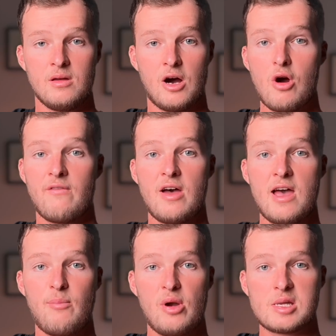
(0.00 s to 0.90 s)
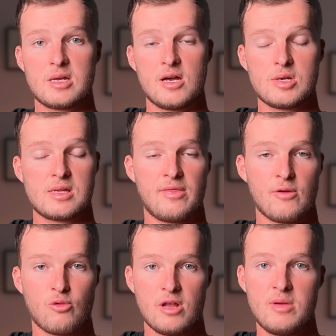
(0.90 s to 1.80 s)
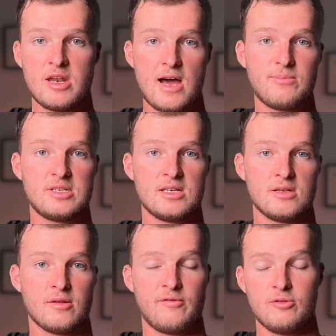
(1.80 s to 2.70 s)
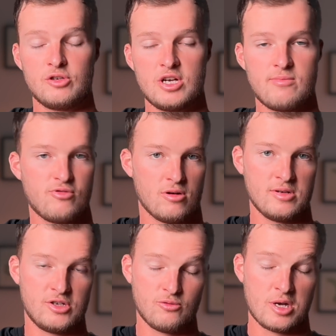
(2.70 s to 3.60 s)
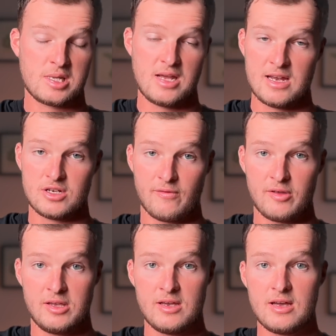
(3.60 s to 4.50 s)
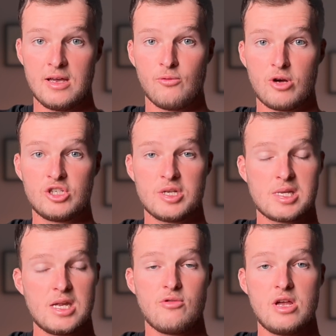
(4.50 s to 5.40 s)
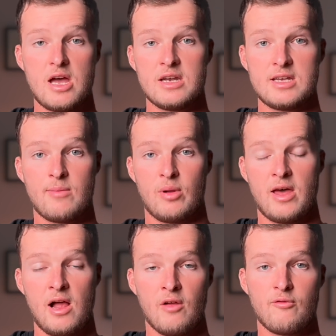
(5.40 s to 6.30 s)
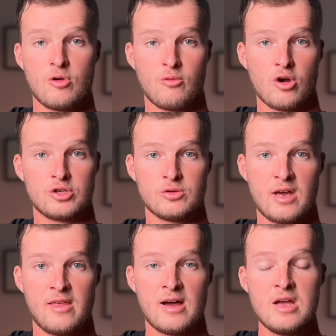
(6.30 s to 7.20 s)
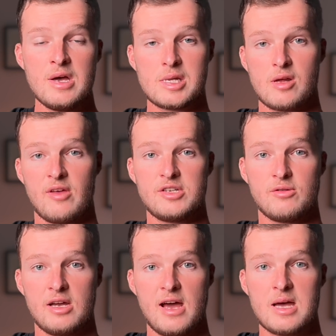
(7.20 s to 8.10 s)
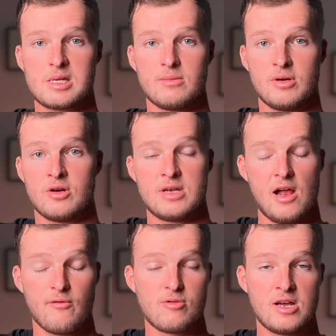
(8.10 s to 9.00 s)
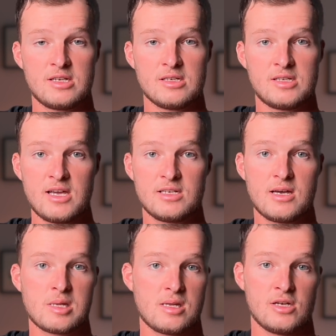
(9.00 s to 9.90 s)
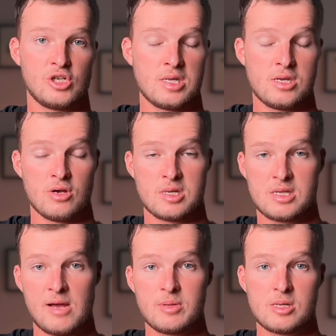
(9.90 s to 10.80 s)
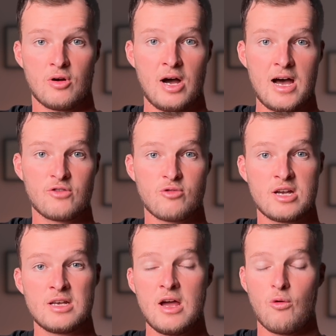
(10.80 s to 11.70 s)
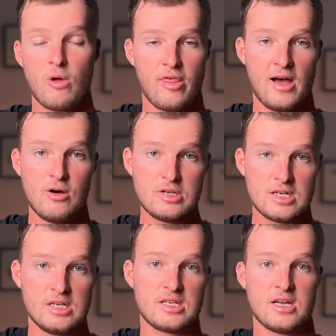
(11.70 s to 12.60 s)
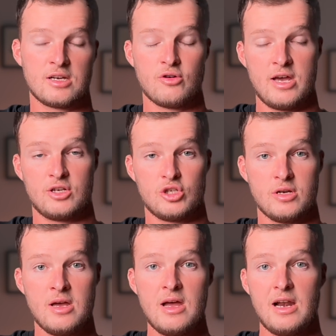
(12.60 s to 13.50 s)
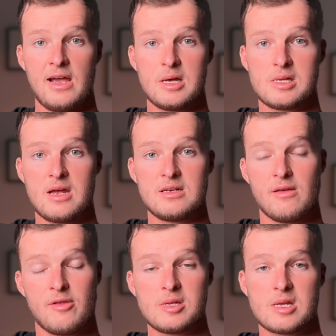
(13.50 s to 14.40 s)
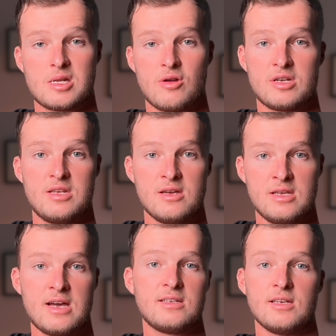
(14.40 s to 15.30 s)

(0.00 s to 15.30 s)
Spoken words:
However, Apple has announced that there will be an update in the future, probably towards the end of the year, in which Siri and Apple Health will work together, so that you can ask about health-related data such as your steps or heart rate without an internet connection. Like I said, this is not here yet.